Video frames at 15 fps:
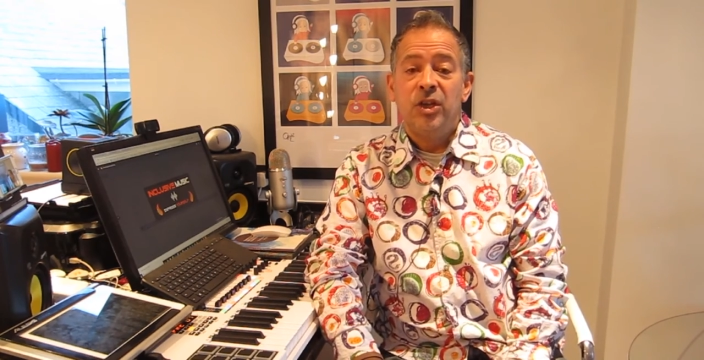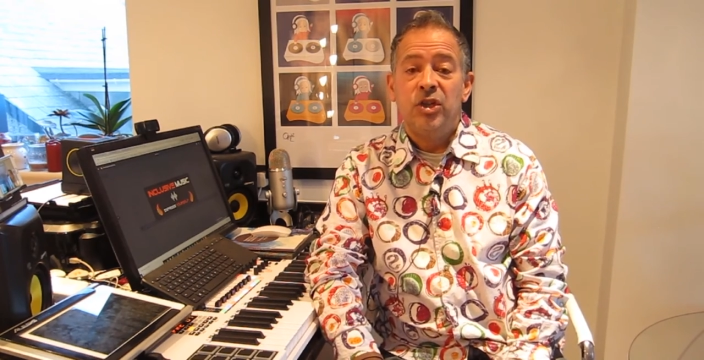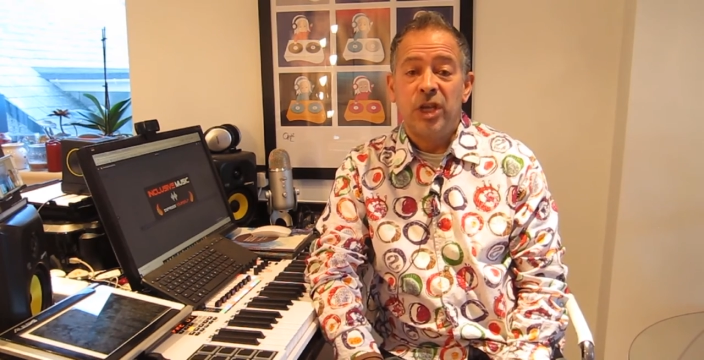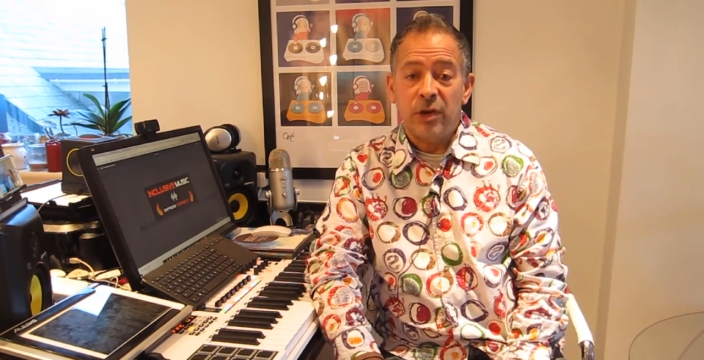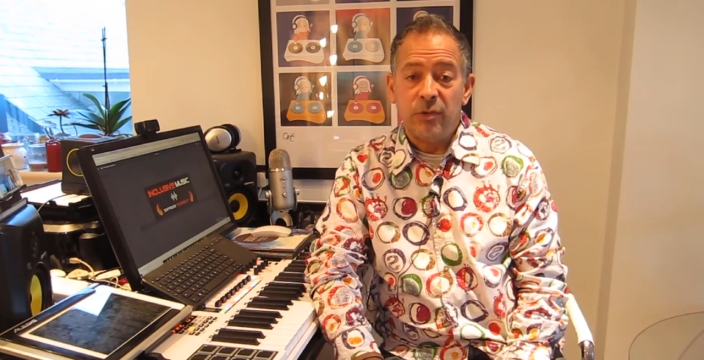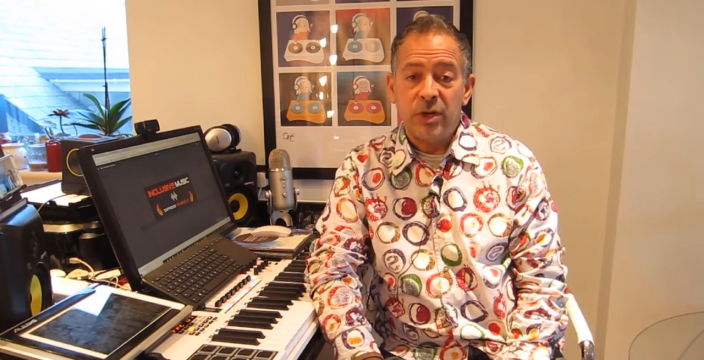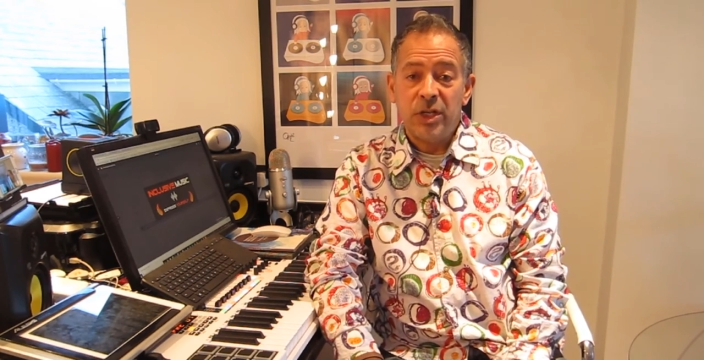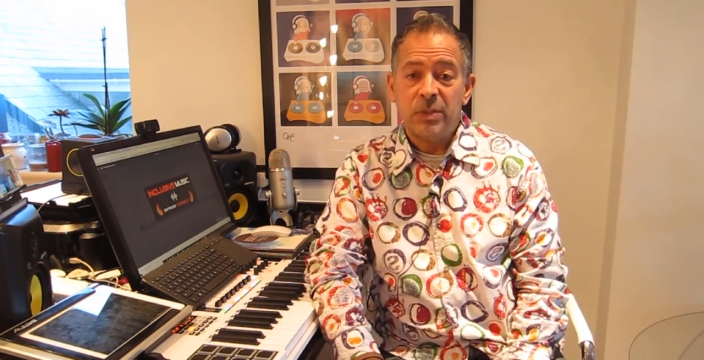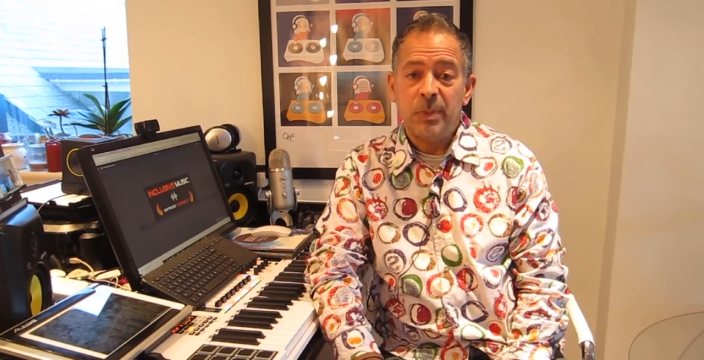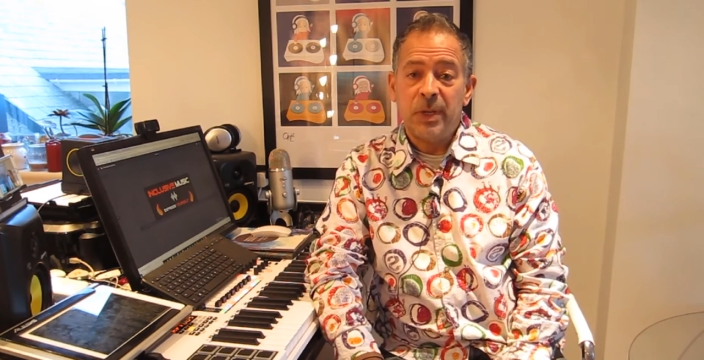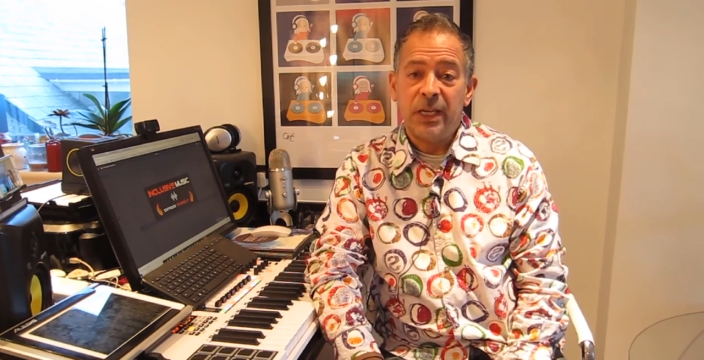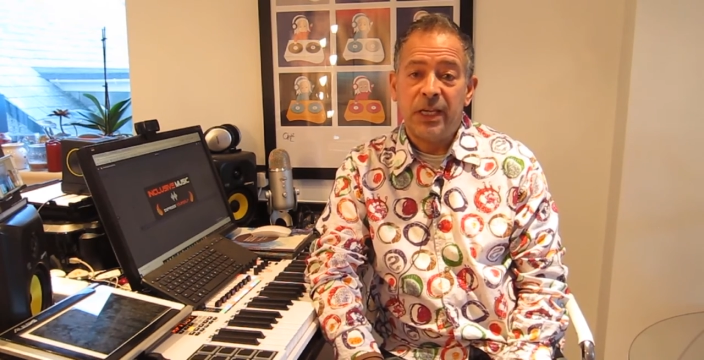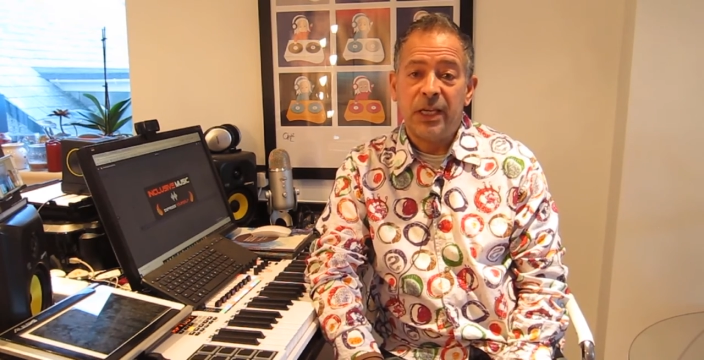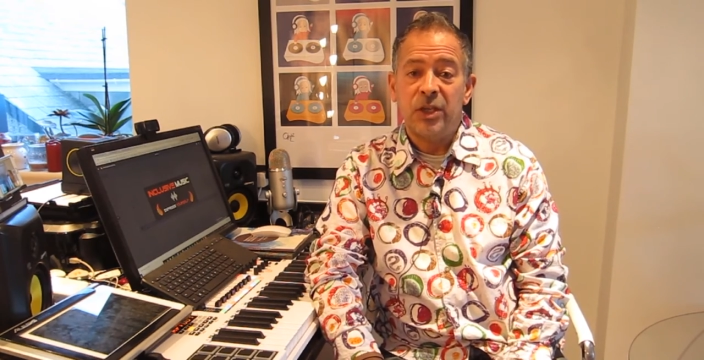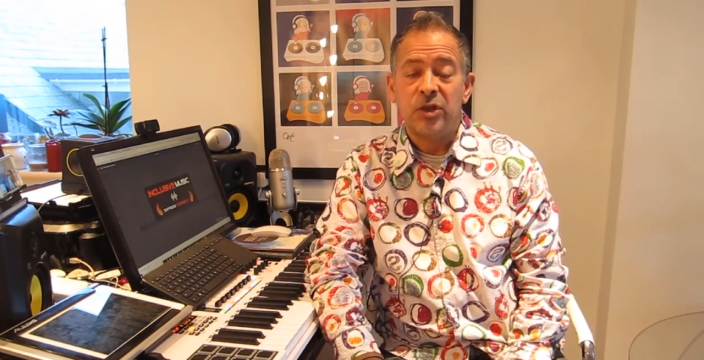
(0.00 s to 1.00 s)
Generally
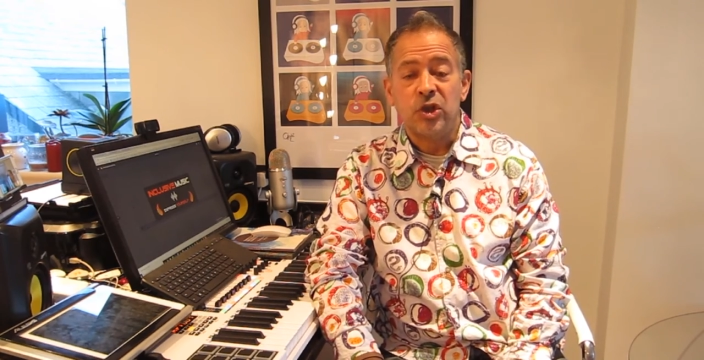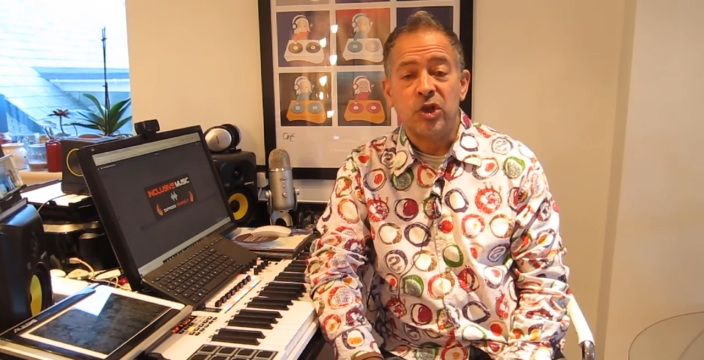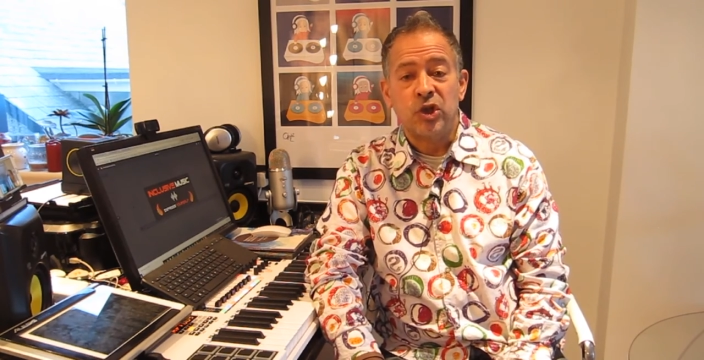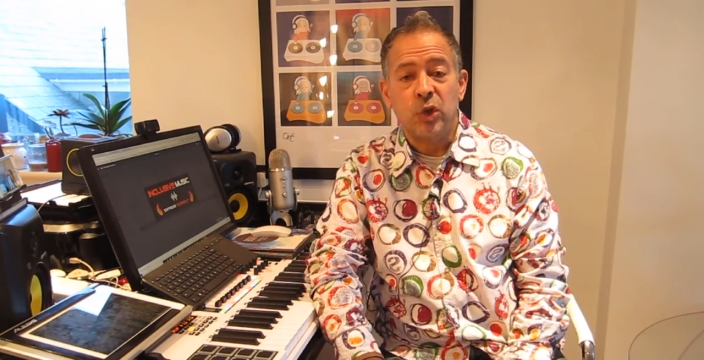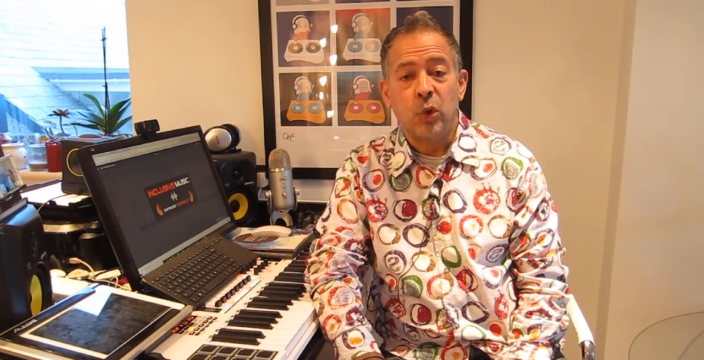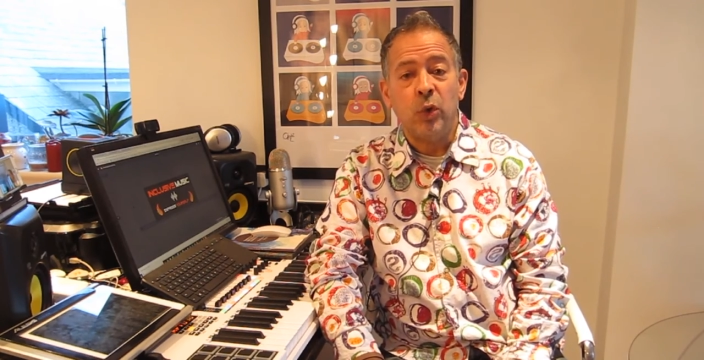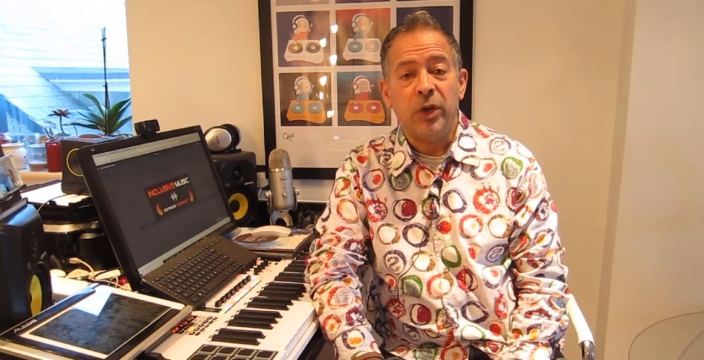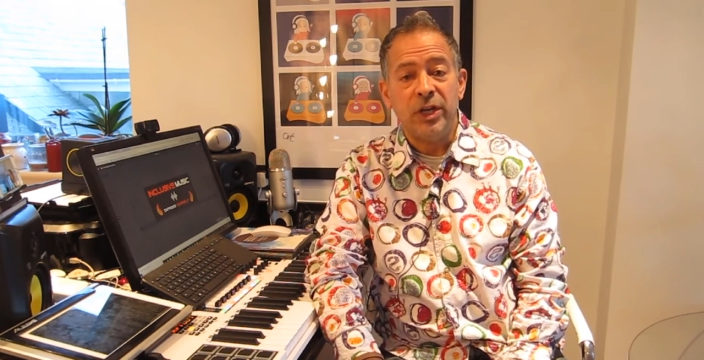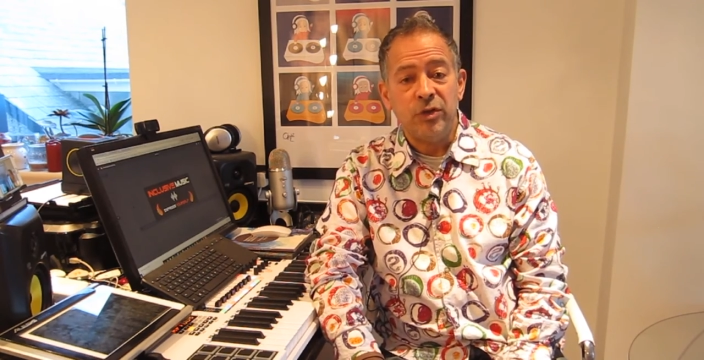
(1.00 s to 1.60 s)
speaking, there's a short